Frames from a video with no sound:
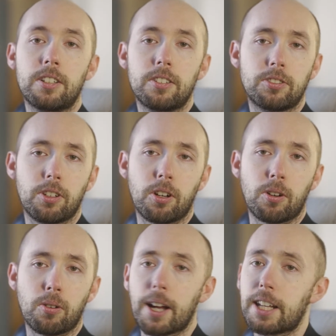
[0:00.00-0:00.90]

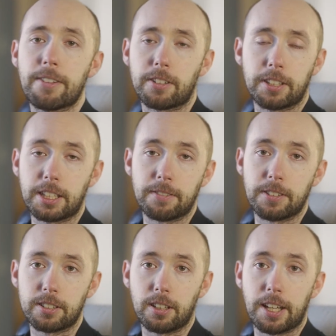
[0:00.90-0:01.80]
So I definitely give
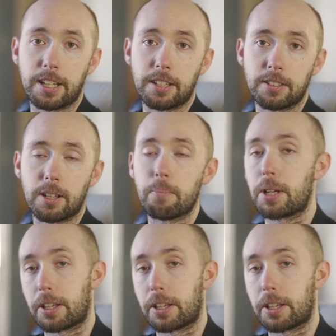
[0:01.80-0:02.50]
this lens a big